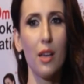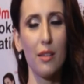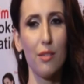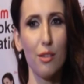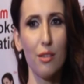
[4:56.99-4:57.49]

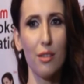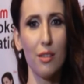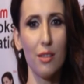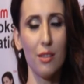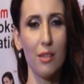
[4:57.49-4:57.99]
So
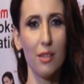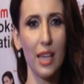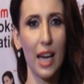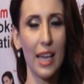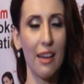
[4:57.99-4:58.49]

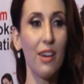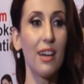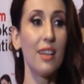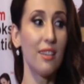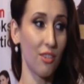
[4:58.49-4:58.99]
I never
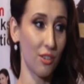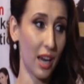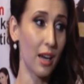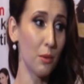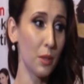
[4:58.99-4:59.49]
really
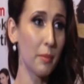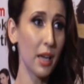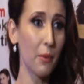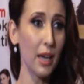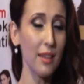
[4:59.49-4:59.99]
struggled with
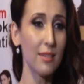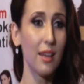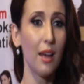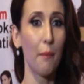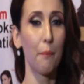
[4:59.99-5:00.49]
my weight,
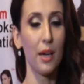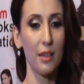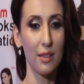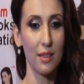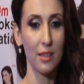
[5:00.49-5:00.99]

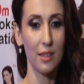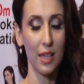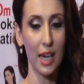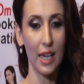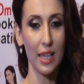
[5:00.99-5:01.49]
but
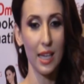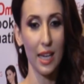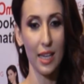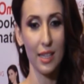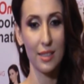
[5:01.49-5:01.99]
I
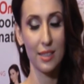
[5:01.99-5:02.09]
had